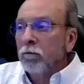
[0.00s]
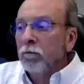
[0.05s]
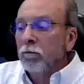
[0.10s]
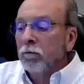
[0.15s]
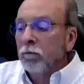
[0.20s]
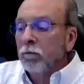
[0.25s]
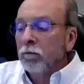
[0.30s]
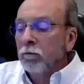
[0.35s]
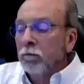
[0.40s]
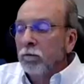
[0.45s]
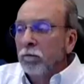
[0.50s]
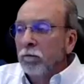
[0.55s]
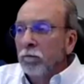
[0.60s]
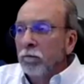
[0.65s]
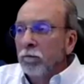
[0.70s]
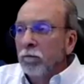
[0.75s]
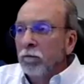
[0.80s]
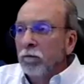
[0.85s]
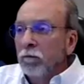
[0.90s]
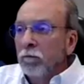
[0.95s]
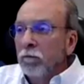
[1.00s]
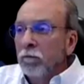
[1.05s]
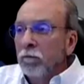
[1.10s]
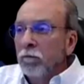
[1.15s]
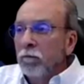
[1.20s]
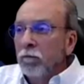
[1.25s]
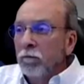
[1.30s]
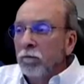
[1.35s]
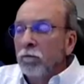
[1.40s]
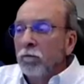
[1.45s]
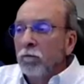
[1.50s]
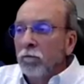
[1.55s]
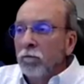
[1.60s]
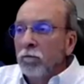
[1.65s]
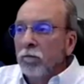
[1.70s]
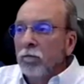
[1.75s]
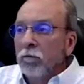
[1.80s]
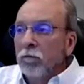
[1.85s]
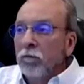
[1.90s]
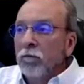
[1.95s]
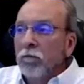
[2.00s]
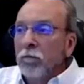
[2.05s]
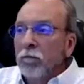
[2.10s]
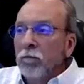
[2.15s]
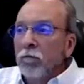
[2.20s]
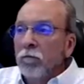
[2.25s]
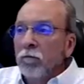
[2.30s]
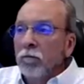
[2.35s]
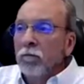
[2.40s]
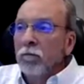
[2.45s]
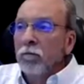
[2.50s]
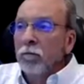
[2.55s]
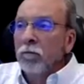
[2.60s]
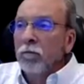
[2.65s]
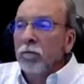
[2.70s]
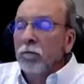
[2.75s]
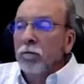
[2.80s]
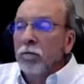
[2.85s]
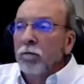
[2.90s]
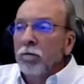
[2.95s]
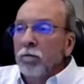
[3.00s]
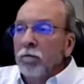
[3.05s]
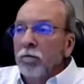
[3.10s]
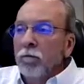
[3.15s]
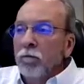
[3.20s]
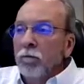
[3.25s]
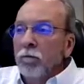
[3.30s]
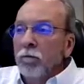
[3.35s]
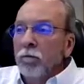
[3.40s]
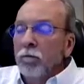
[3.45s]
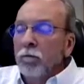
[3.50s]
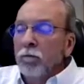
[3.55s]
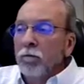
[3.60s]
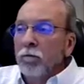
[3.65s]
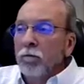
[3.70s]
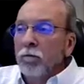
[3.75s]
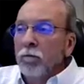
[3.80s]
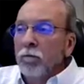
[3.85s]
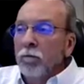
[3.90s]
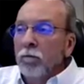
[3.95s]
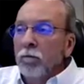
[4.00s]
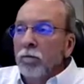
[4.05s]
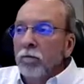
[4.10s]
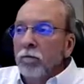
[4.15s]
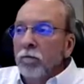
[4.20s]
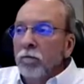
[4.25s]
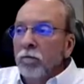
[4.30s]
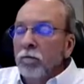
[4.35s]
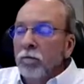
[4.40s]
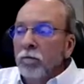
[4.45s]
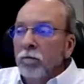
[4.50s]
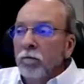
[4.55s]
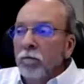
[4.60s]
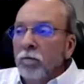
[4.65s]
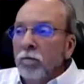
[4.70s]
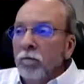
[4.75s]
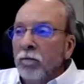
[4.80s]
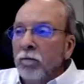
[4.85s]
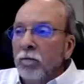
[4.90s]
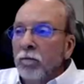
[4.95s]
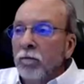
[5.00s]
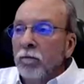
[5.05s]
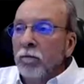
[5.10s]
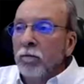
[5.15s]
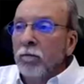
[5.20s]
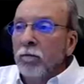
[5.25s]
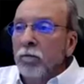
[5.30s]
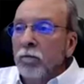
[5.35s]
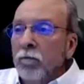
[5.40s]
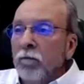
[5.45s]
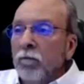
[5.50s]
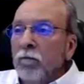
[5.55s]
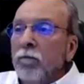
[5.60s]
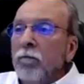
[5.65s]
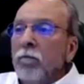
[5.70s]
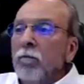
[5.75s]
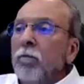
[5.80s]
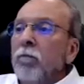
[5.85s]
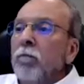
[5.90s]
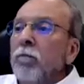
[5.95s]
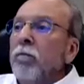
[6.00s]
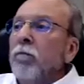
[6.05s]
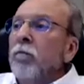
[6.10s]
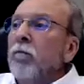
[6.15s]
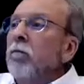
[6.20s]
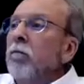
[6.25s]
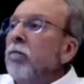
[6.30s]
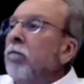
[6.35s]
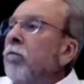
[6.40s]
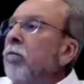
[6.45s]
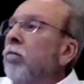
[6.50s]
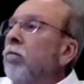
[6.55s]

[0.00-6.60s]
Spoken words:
The person shown says nothing.